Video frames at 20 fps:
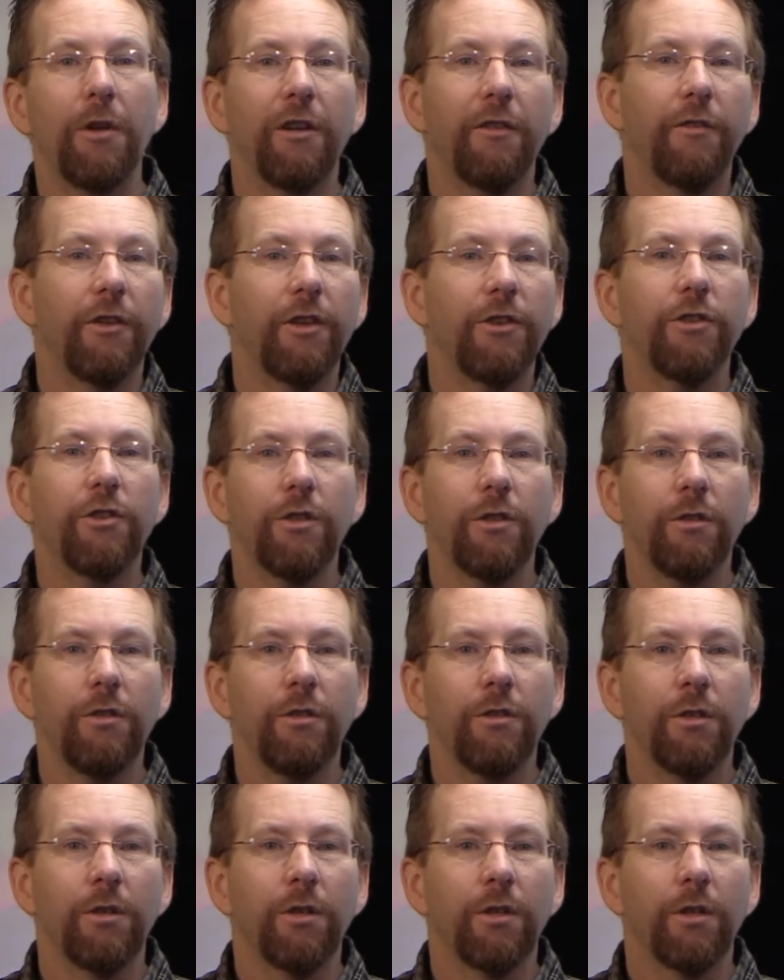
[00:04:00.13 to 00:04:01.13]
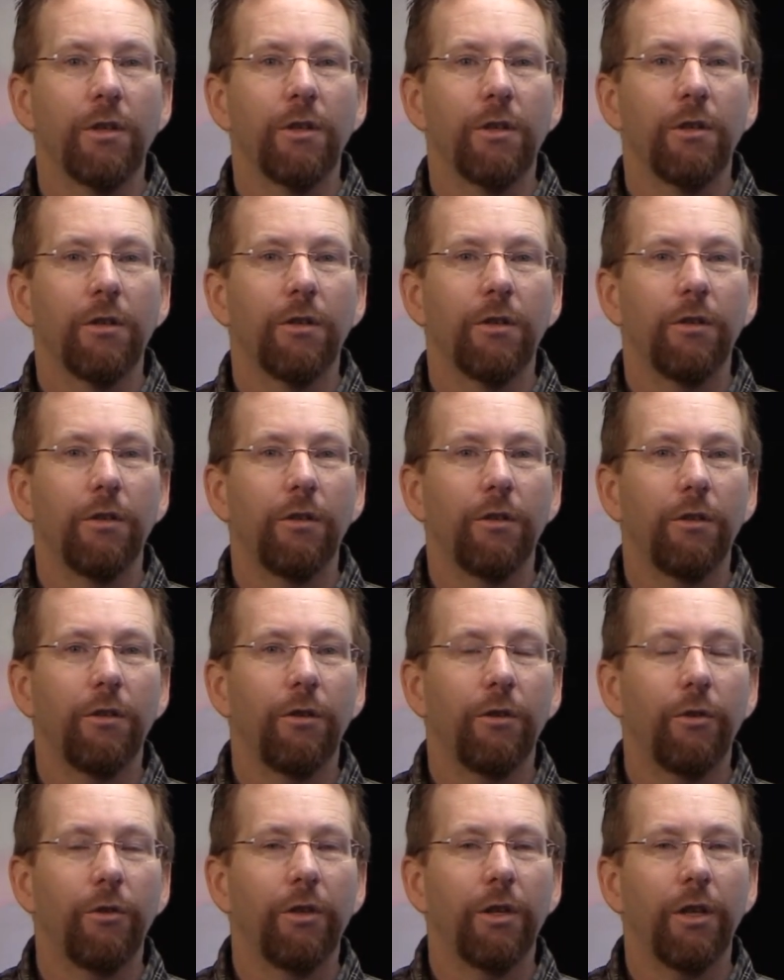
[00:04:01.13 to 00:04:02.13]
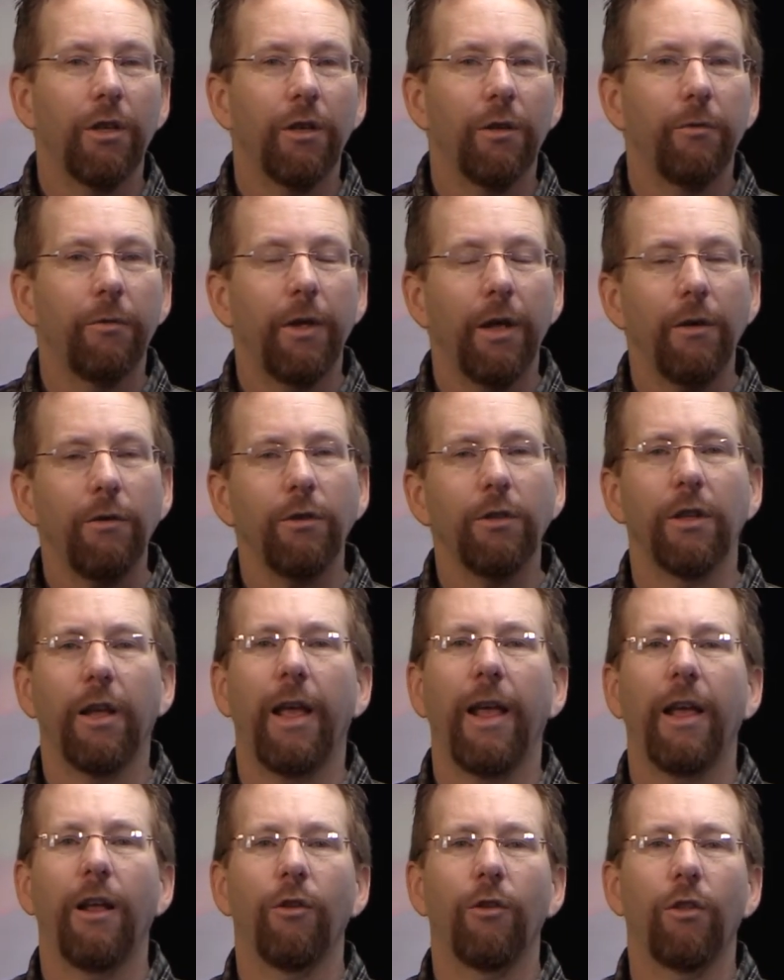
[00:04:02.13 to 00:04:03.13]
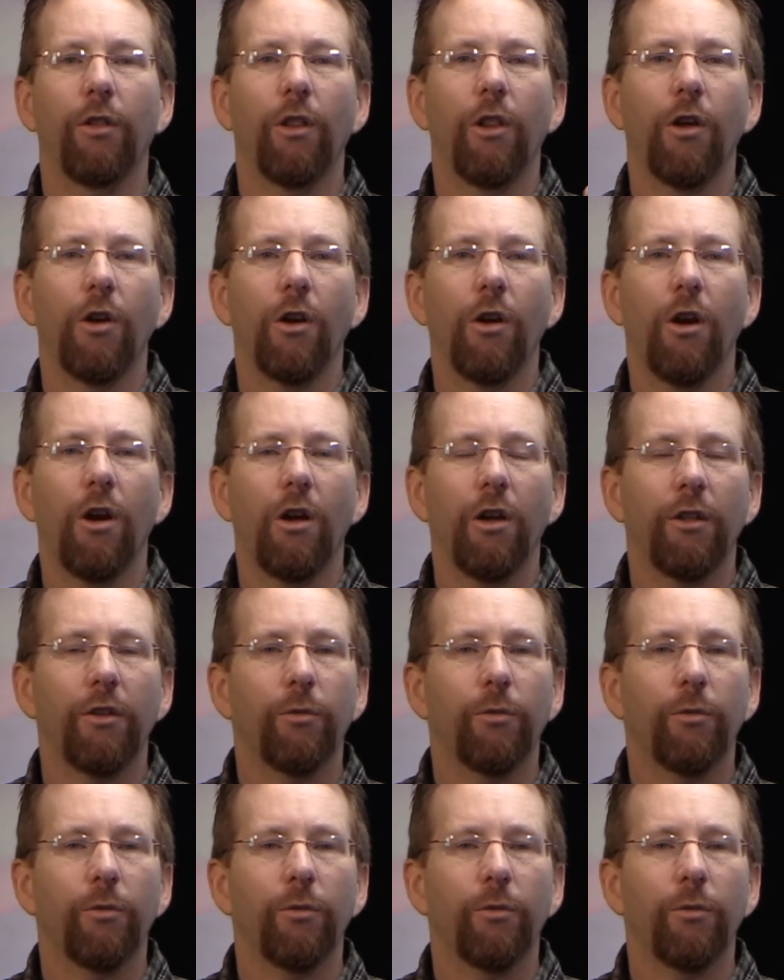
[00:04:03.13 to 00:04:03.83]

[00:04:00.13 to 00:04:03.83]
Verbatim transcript: and a vision, you tend to be able to handle the long haul.